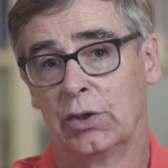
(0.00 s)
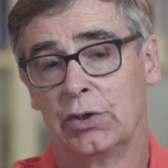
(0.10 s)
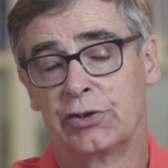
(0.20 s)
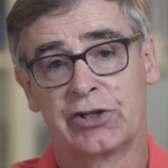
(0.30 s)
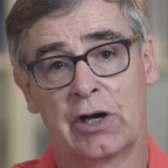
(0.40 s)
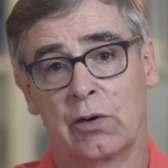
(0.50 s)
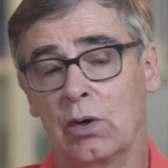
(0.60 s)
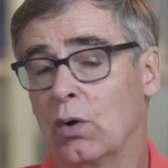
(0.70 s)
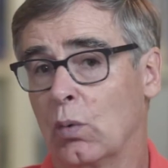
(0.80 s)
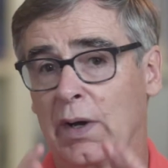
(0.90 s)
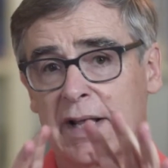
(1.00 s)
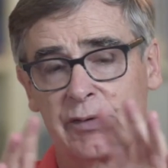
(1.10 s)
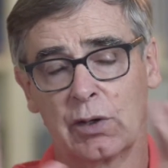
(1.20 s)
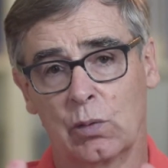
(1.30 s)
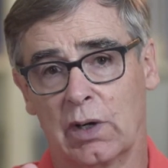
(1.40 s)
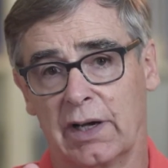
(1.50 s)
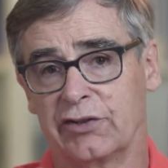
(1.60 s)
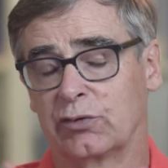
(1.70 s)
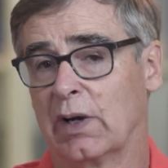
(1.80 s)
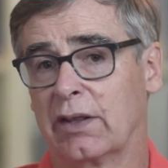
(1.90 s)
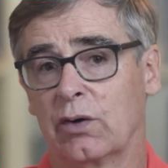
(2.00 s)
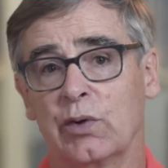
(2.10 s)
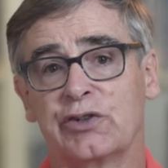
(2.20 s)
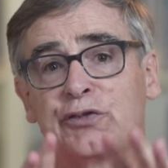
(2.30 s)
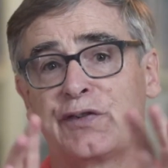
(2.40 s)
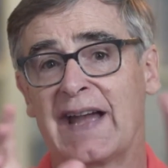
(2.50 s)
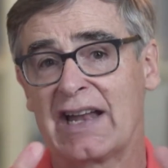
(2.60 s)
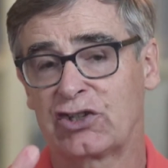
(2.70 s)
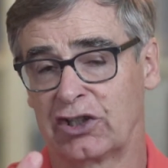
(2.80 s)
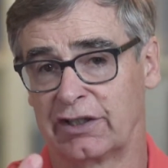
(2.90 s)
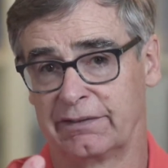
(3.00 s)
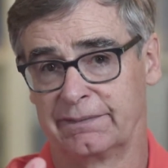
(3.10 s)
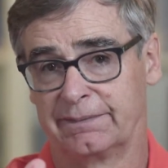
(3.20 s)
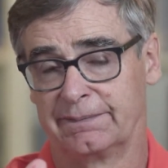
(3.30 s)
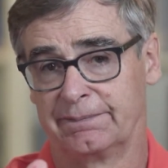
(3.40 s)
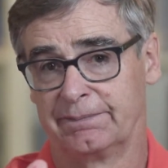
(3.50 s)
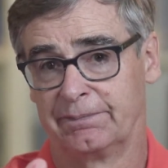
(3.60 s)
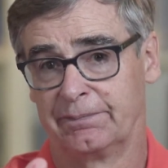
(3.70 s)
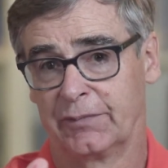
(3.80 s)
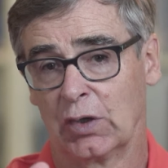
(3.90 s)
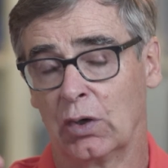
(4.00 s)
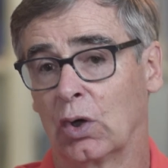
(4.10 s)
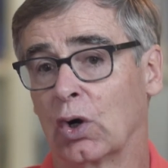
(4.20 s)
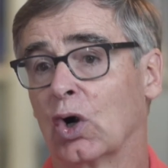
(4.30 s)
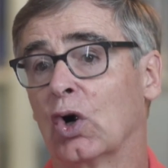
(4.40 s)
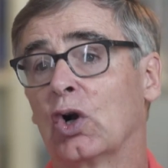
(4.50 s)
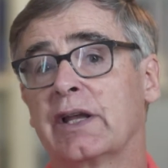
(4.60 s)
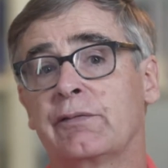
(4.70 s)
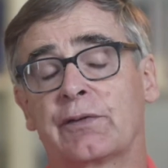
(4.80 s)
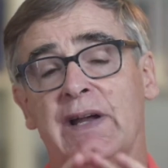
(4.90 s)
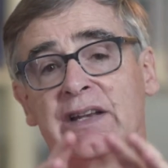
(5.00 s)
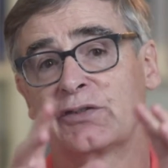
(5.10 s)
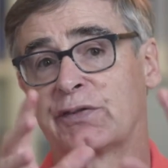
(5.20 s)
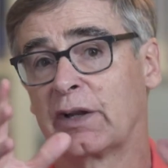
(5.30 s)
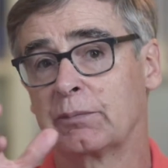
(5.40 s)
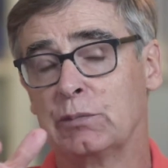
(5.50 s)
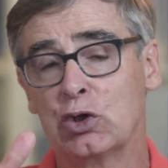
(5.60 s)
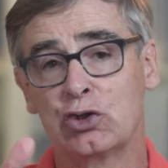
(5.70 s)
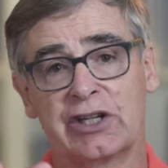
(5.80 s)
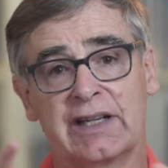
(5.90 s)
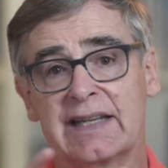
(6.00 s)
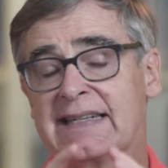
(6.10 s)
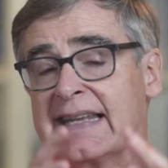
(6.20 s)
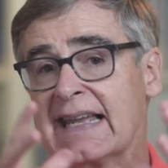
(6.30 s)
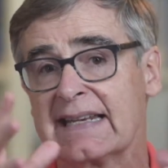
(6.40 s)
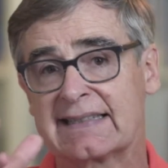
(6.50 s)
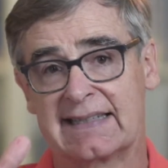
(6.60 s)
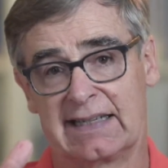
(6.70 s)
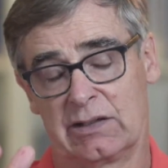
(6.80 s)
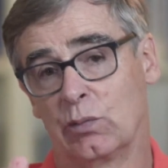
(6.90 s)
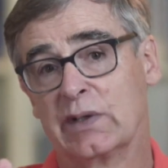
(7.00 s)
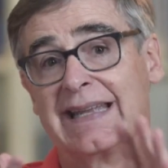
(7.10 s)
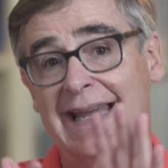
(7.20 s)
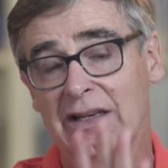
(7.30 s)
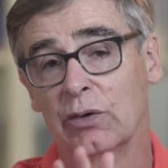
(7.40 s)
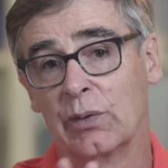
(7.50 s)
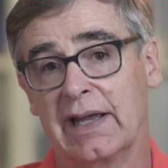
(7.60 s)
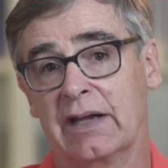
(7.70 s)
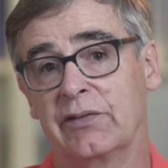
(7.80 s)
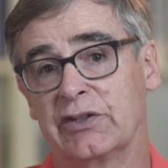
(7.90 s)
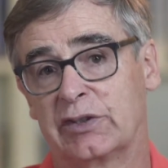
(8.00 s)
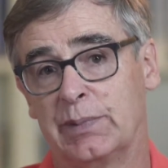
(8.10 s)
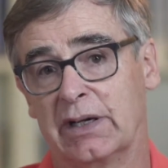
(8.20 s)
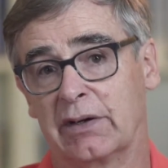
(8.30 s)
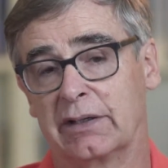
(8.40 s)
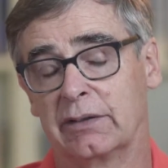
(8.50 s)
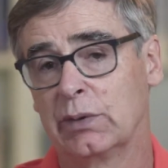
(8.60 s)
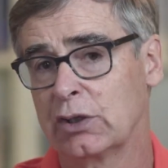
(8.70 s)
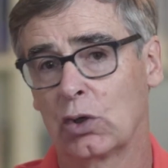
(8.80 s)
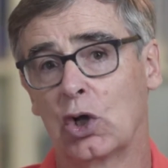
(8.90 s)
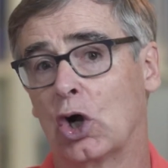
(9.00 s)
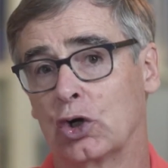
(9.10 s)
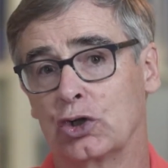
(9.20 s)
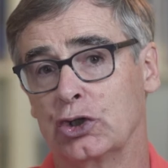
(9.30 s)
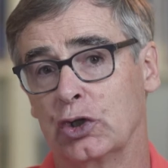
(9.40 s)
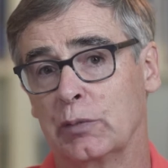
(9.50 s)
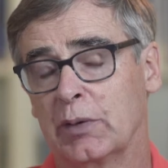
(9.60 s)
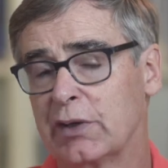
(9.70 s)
So, whatever it was, whether it was fashion, or early Friends felt music and dancing would get in the way of the Spirit. We no longer do, but